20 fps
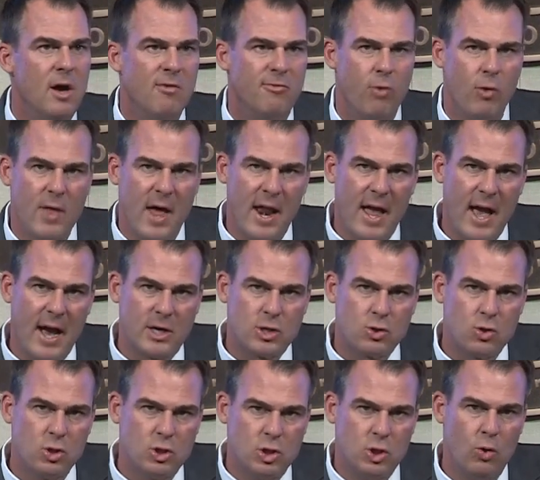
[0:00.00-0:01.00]
for that
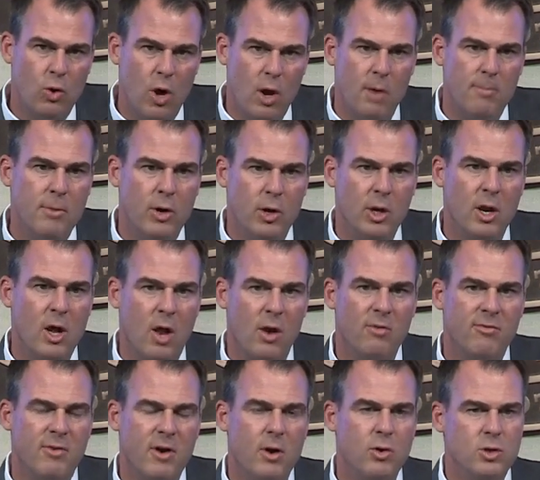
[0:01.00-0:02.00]
extra $200 million
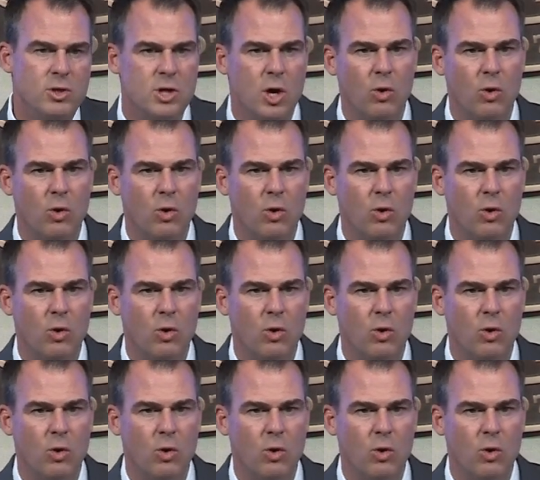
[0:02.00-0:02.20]
folks.